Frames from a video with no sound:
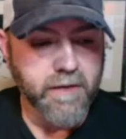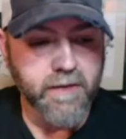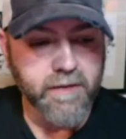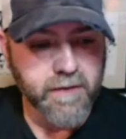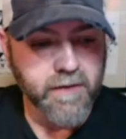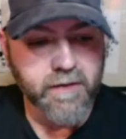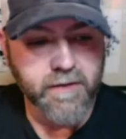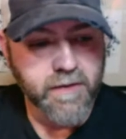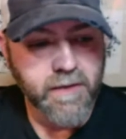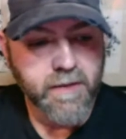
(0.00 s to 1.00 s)
the you know
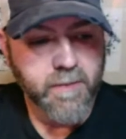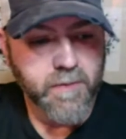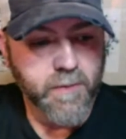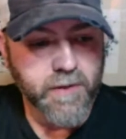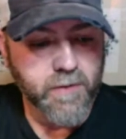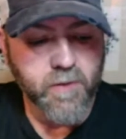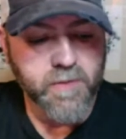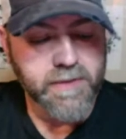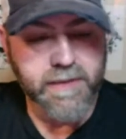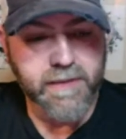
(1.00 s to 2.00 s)
between the
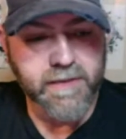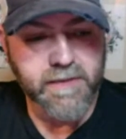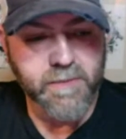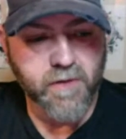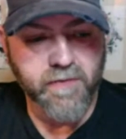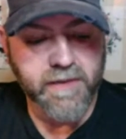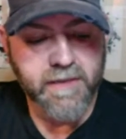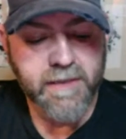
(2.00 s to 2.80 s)
ropes there and it's just perfect.